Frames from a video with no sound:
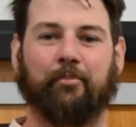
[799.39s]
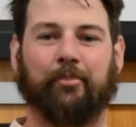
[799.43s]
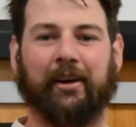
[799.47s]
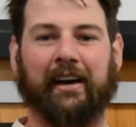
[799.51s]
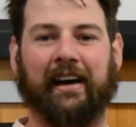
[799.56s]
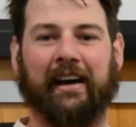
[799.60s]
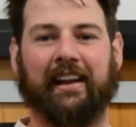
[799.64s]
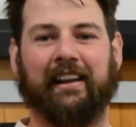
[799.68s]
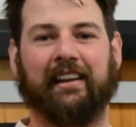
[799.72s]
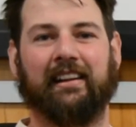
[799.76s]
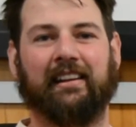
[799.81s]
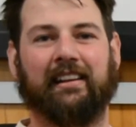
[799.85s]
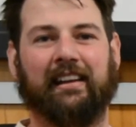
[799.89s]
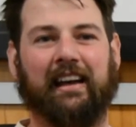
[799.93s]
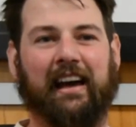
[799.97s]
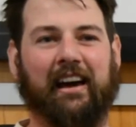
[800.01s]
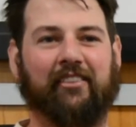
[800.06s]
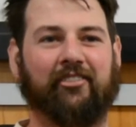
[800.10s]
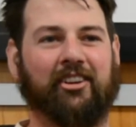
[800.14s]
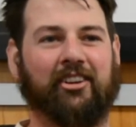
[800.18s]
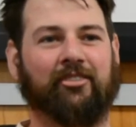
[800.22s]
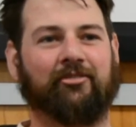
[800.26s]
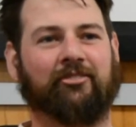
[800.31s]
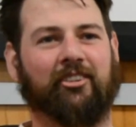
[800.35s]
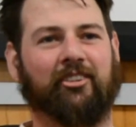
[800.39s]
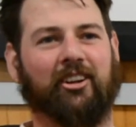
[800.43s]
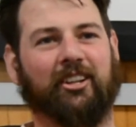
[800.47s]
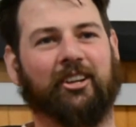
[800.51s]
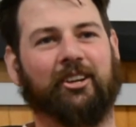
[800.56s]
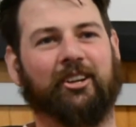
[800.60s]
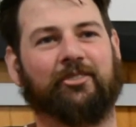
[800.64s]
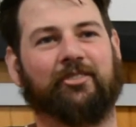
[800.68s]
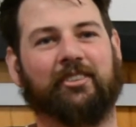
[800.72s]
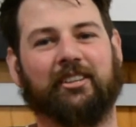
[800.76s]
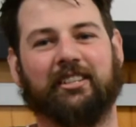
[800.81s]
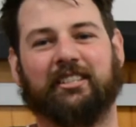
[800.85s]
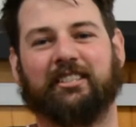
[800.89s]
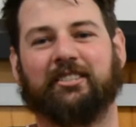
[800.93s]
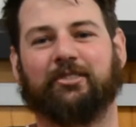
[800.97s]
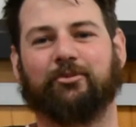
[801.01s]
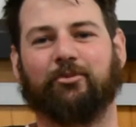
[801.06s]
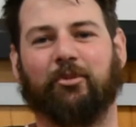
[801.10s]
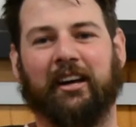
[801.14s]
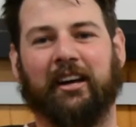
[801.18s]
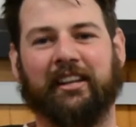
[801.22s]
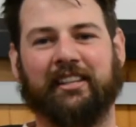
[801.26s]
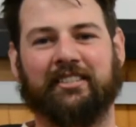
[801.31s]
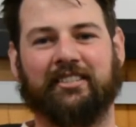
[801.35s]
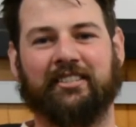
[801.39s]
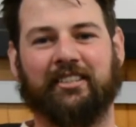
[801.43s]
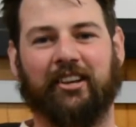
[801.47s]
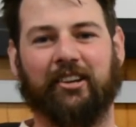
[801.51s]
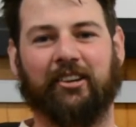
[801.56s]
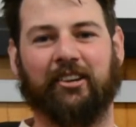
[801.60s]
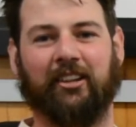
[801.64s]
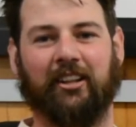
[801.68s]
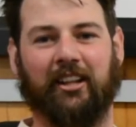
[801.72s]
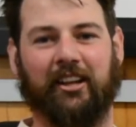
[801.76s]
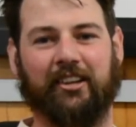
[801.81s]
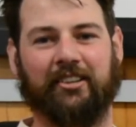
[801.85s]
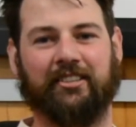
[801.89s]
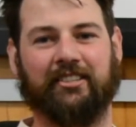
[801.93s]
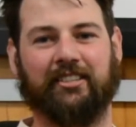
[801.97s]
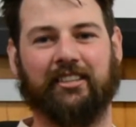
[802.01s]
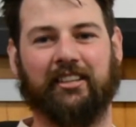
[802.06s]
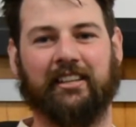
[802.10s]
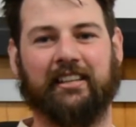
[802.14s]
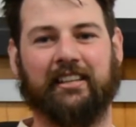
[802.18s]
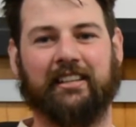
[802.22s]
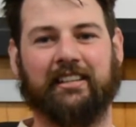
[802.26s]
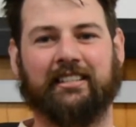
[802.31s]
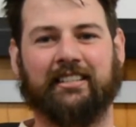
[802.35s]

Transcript: but having followed this one so closely,